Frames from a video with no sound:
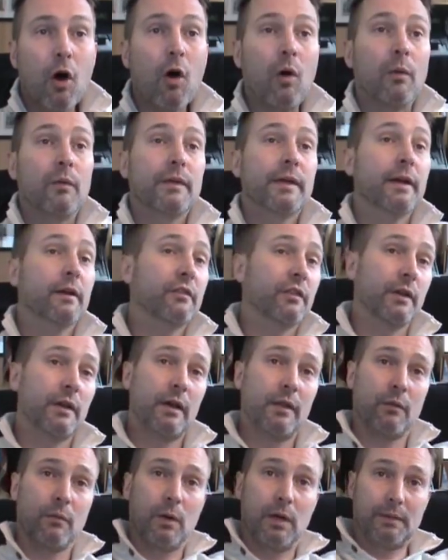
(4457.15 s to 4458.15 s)
Oh, here's
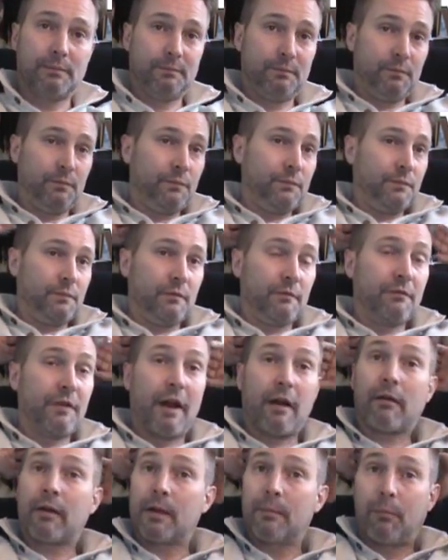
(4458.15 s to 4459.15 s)
another one.
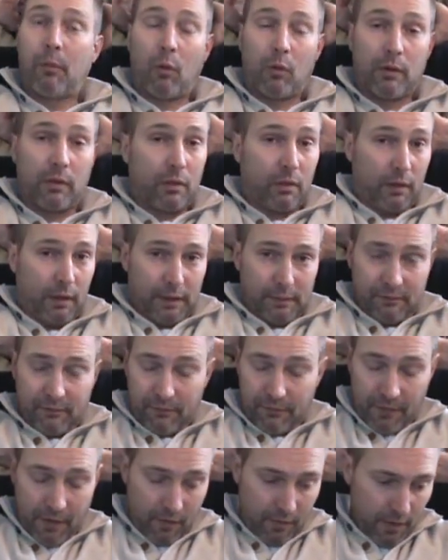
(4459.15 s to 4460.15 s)
Very important thing.
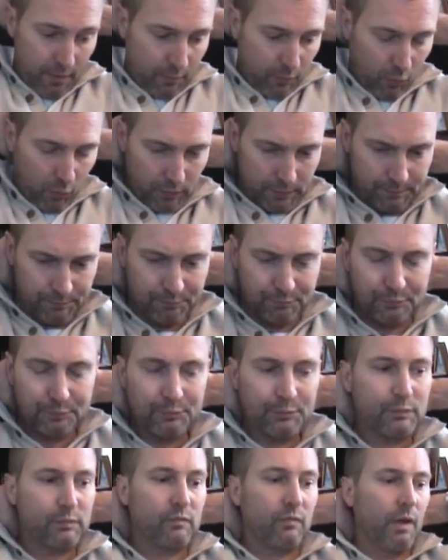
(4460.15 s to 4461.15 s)
Very important.
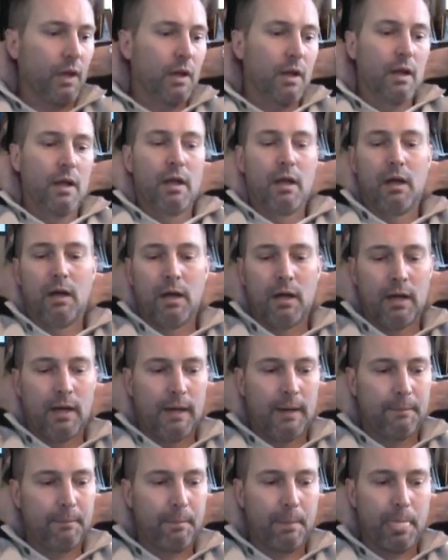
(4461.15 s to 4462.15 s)

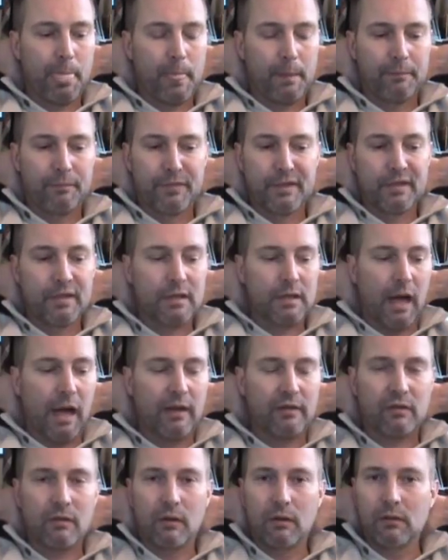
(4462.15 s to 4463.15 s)

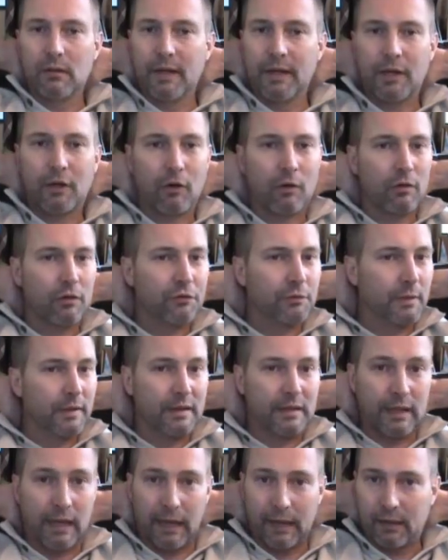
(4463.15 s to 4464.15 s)
Guys don't like girls
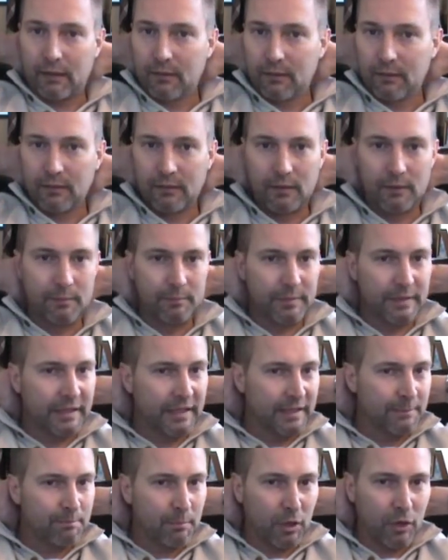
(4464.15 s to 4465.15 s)
with debt. I'm
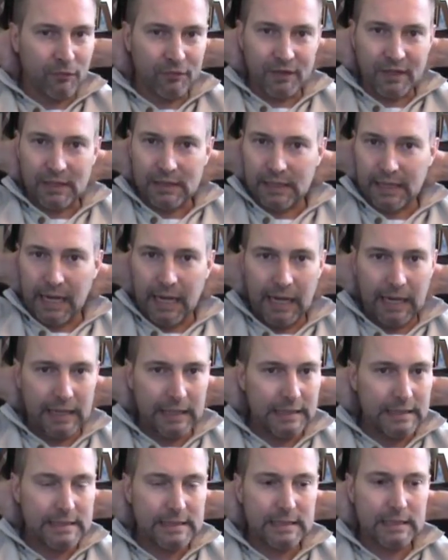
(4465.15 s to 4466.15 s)
being perfectly
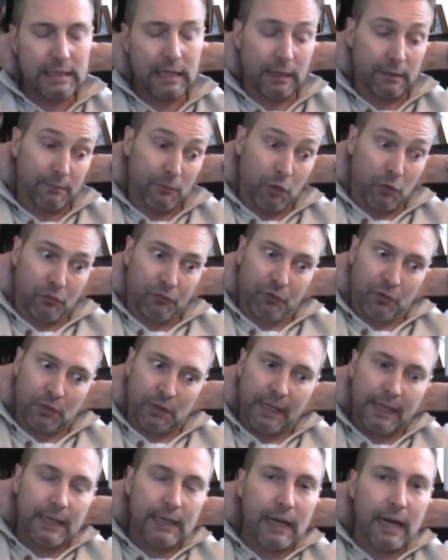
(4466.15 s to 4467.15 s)
honest. Girls
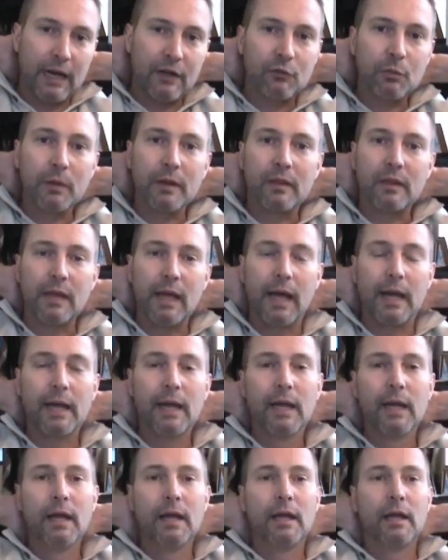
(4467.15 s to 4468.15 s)
don't like guys with debt.